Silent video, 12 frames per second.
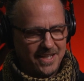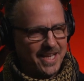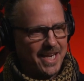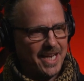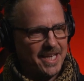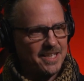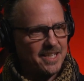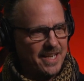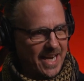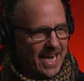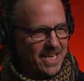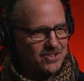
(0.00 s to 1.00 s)
they
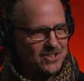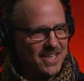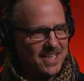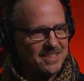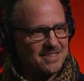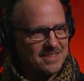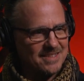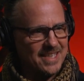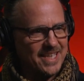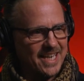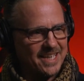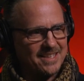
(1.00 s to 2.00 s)
aged it,
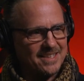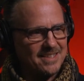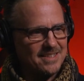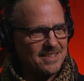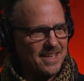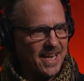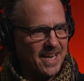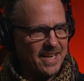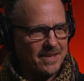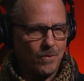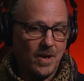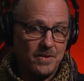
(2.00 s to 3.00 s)
scenicked.
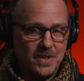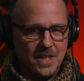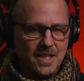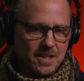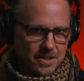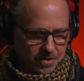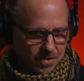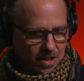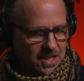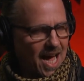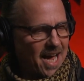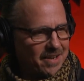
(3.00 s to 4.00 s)
And well,
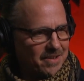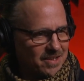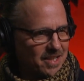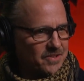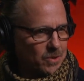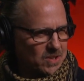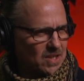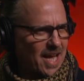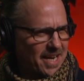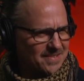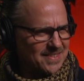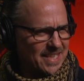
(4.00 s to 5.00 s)
there was a
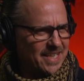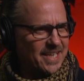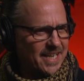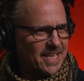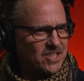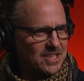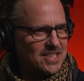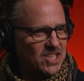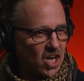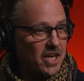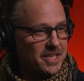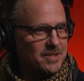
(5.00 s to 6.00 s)
lot of scenic and aging
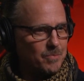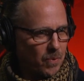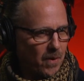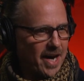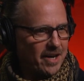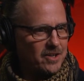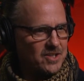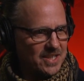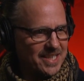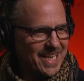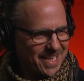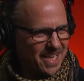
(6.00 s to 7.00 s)
done prior to
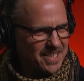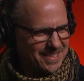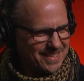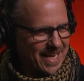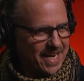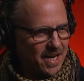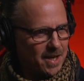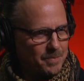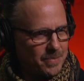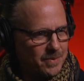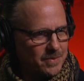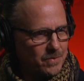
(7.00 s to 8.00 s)
get us set up
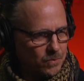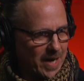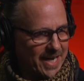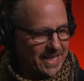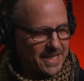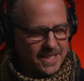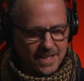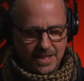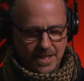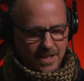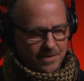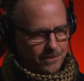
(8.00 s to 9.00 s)
ready
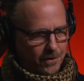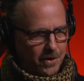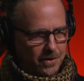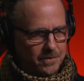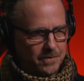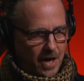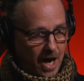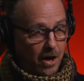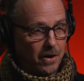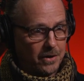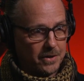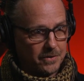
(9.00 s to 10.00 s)
for
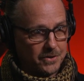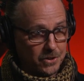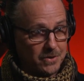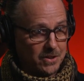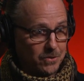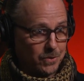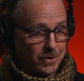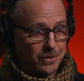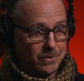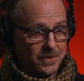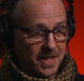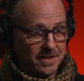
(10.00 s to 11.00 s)
our union
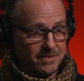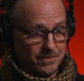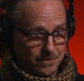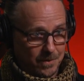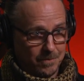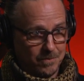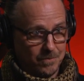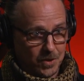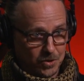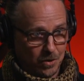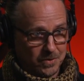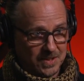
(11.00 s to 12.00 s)
crew then from the
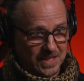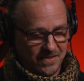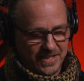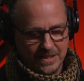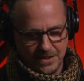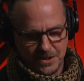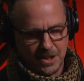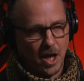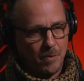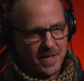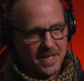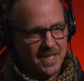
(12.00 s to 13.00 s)
Chosen TV series to
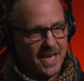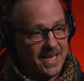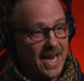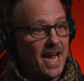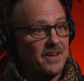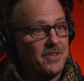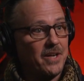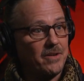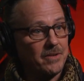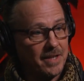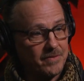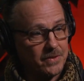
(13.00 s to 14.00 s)
come in and add their
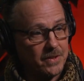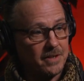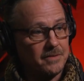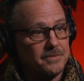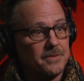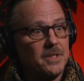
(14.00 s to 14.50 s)
level of